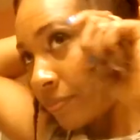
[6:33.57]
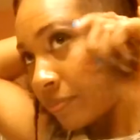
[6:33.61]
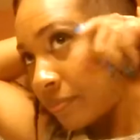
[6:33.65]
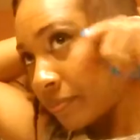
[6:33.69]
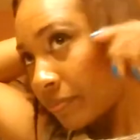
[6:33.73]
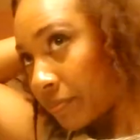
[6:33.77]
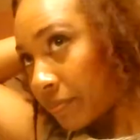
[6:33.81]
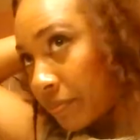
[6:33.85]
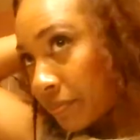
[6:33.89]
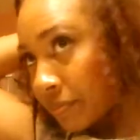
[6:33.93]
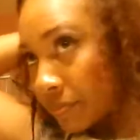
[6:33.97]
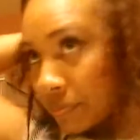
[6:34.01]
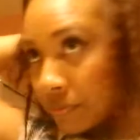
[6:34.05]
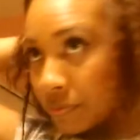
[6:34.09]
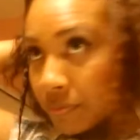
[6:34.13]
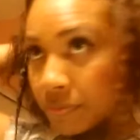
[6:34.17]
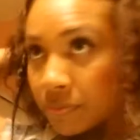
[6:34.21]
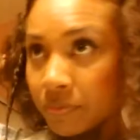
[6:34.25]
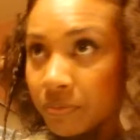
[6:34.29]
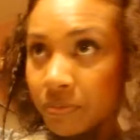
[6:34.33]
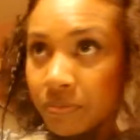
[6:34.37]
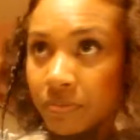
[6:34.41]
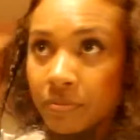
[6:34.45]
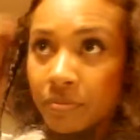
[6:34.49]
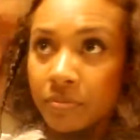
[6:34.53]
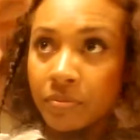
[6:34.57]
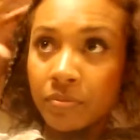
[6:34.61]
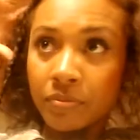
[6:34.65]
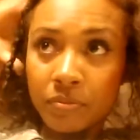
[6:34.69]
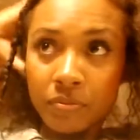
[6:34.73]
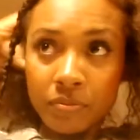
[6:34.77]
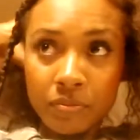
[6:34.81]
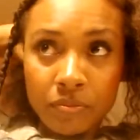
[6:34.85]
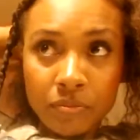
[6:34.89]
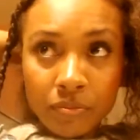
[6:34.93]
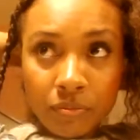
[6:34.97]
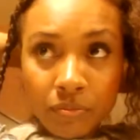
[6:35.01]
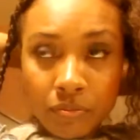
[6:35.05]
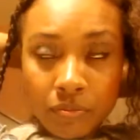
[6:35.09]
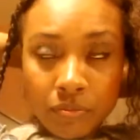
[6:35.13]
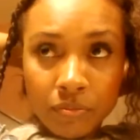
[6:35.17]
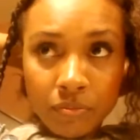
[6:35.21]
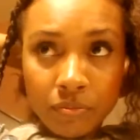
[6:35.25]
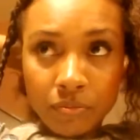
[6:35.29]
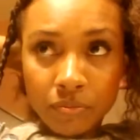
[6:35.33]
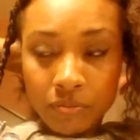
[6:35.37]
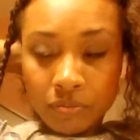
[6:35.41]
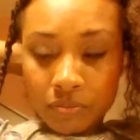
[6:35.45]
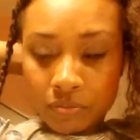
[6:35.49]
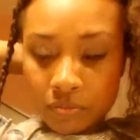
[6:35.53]

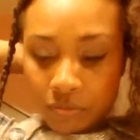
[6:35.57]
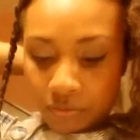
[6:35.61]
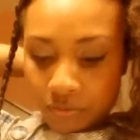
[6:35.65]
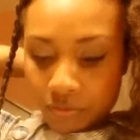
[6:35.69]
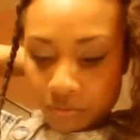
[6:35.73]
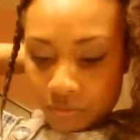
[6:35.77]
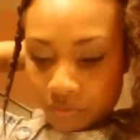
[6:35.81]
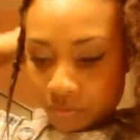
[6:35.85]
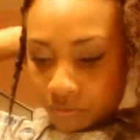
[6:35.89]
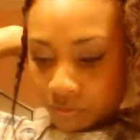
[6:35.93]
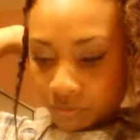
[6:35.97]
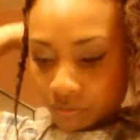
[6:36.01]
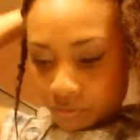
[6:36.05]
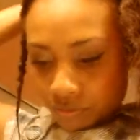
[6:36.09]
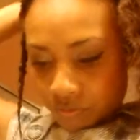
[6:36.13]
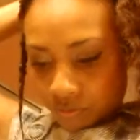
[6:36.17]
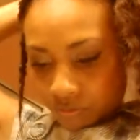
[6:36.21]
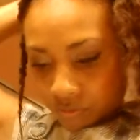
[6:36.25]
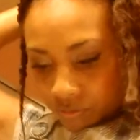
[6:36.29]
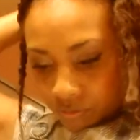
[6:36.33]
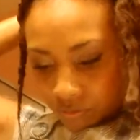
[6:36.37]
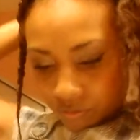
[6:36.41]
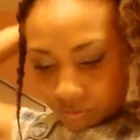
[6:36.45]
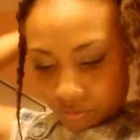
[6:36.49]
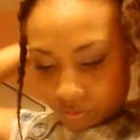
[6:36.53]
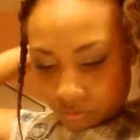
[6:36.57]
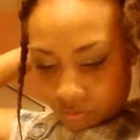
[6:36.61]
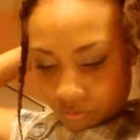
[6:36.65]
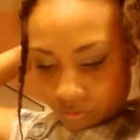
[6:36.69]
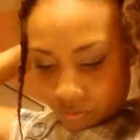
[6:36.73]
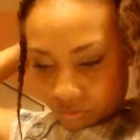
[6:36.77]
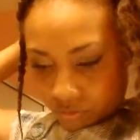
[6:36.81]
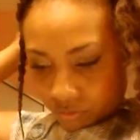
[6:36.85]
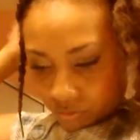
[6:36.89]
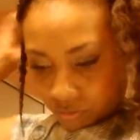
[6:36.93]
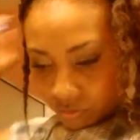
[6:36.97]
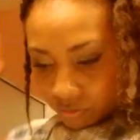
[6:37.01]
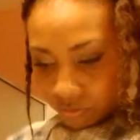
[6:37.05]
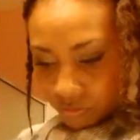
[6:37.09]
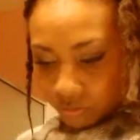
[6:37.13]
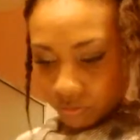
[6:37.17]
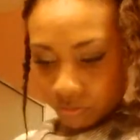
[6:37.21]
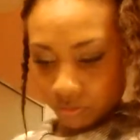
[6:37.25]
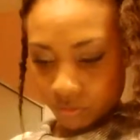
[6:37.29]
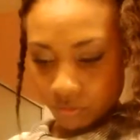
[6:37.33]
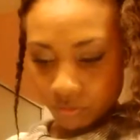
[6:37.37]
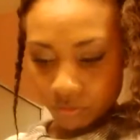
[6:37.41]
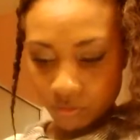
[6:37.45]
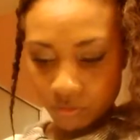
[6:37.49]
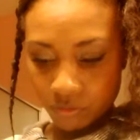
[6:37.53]

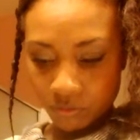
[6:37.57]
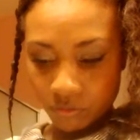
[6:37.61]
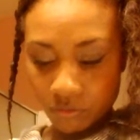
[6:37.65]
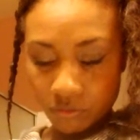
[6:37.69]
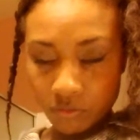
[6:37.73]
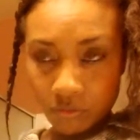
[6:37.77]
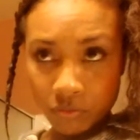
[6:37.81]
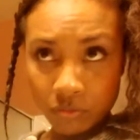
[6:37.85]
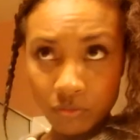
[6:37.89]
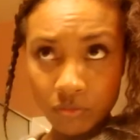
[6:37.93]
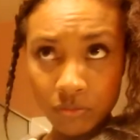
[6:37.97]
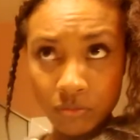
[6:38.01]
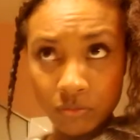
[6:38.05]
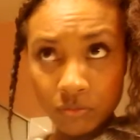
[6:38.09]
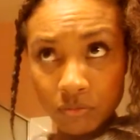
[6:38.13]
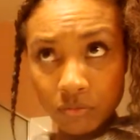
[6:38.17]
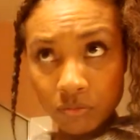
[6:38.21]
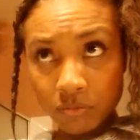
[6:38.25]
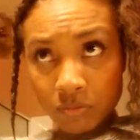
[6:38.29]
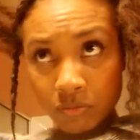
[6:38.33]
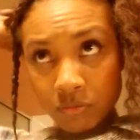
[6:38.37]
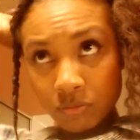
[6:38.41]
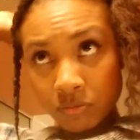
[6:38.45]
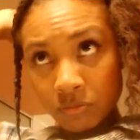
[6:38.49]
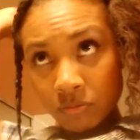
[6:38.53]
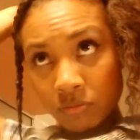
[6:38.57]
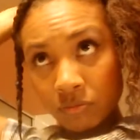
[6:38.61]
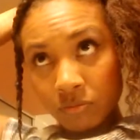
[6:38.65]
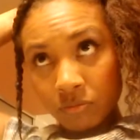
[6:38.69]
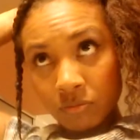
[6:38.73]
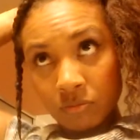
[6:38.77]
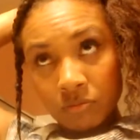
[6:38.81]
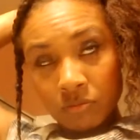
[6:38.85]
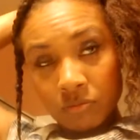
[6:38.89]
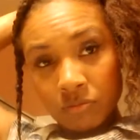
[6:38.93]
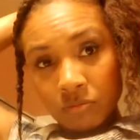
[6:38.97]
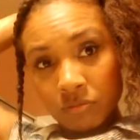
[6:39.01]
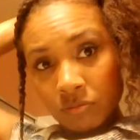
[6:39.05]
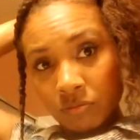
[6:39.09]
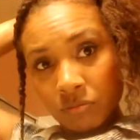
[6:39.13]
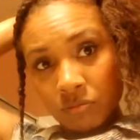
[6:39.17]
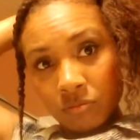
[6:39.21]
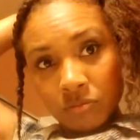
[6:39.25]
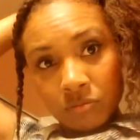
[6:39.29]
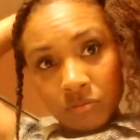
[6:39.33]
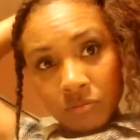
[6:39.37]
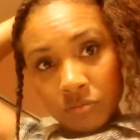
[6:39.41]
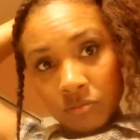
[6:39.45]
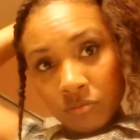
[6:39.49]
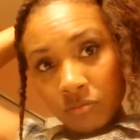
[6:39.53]

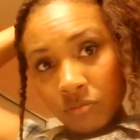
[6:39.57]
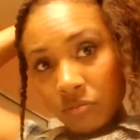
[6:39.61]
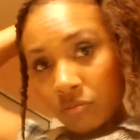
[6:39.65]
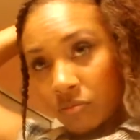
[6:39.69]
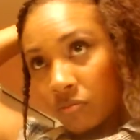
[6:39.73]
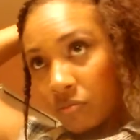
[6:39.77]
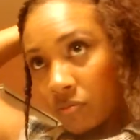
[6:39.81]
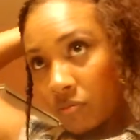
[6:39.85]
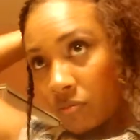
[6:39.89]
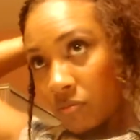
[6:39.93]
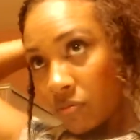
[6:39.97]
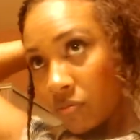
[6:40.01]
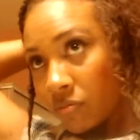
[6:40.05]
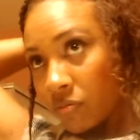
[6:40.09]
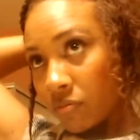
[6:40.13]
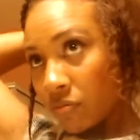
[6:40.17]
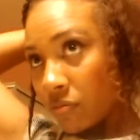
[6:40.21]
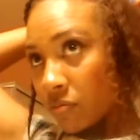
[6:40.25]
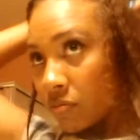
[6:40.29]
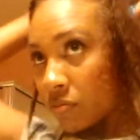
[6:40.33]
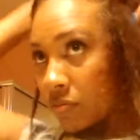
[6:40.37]
No one is speaking in this clip.